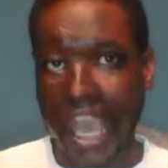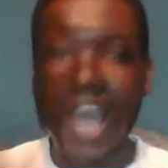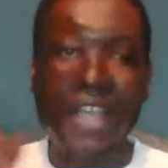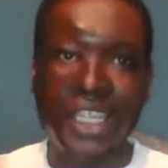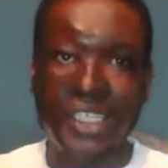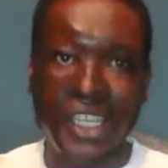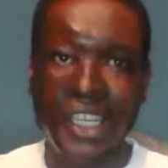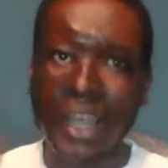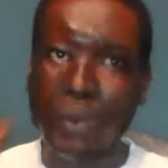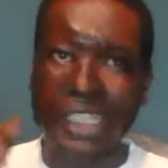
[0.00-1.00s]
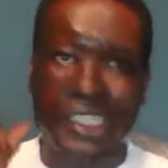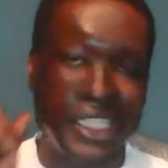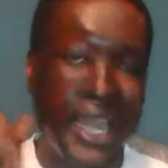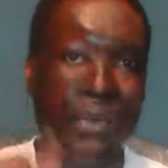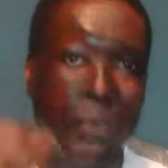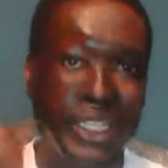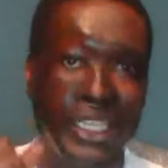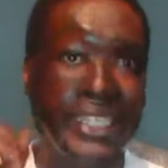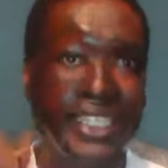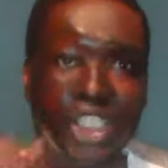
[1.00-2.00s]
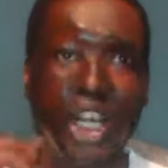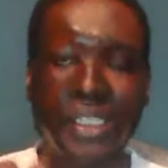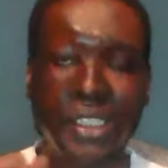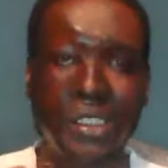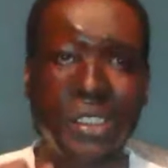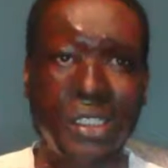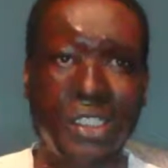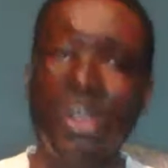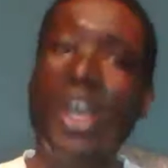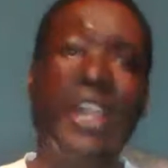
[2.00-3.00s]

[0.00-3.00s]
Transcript: and they're saying that we stand with the injustices,